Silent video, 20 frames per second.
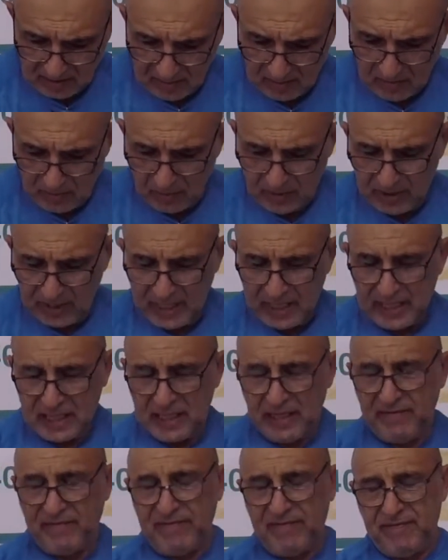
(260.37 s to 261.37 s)

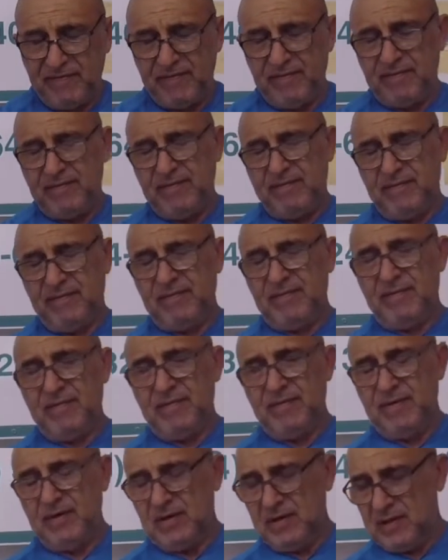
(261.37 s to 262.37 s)
protective
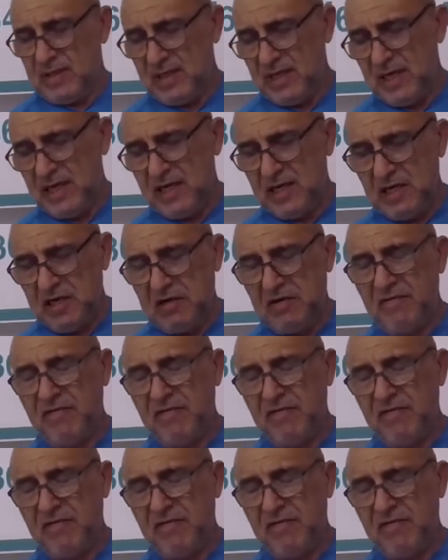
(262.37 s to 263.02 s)
sticker